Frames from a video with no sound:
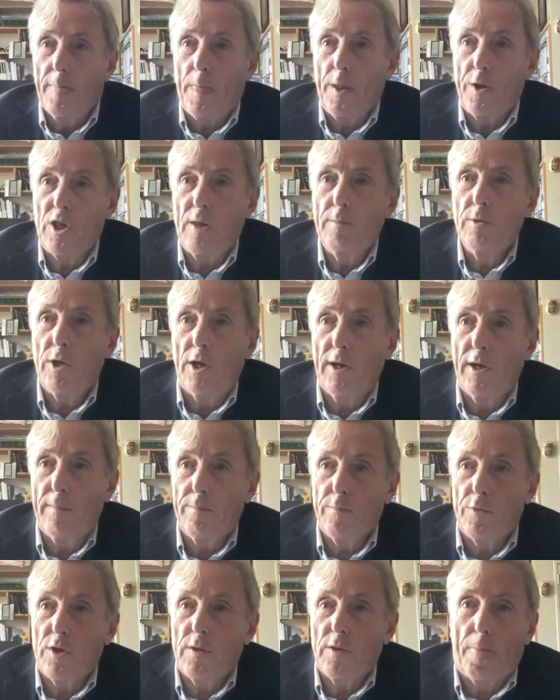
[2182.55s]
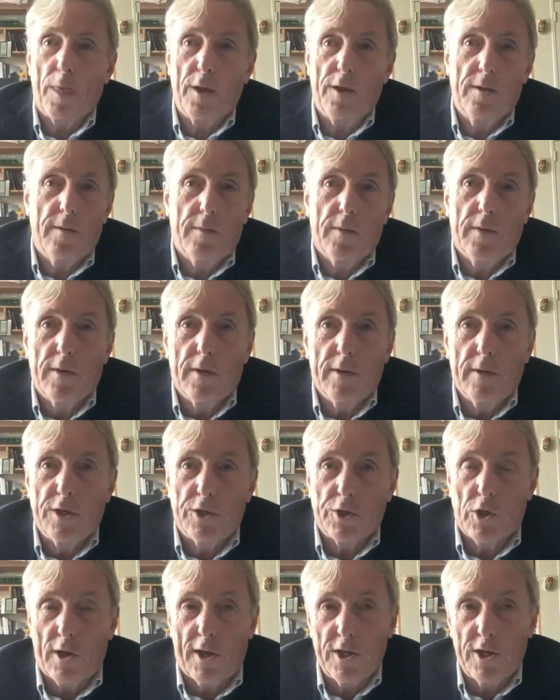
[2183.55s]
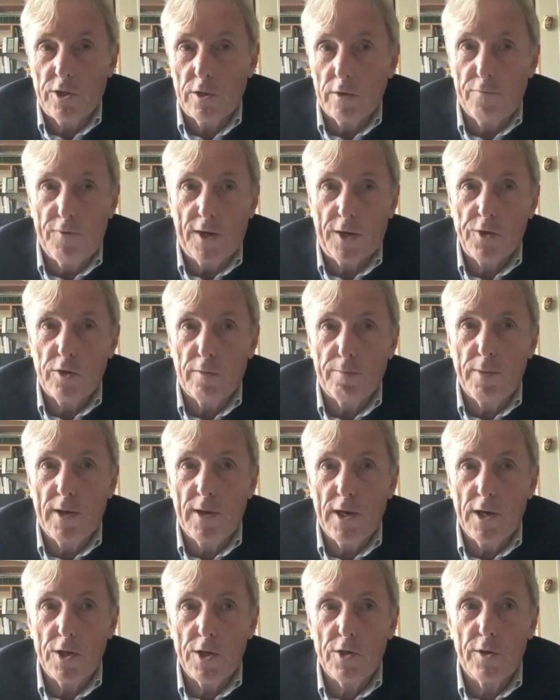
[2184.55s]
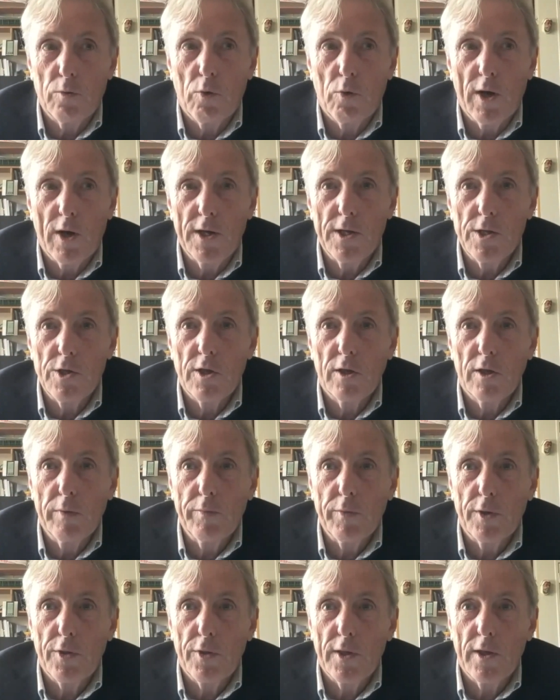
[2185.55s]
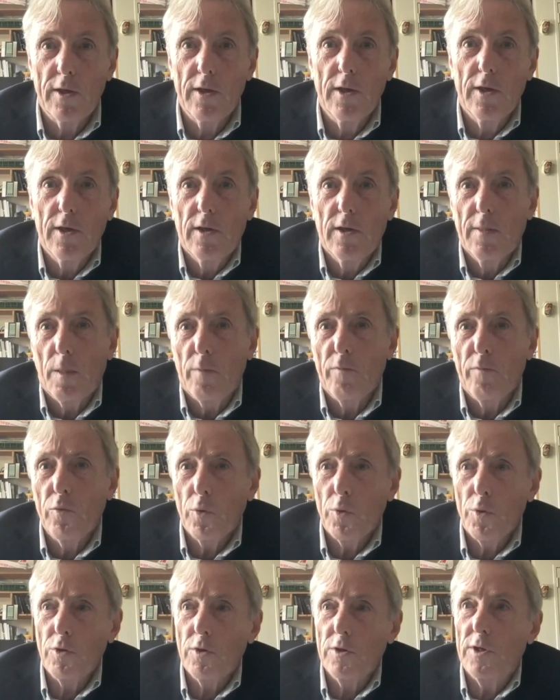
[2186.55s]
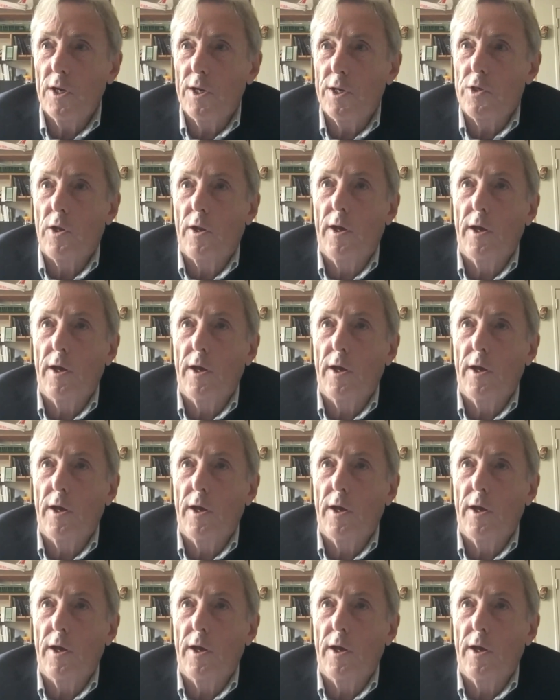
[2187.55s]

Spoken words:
And sometimes legislation affects the past in ways that we would think, of course it does.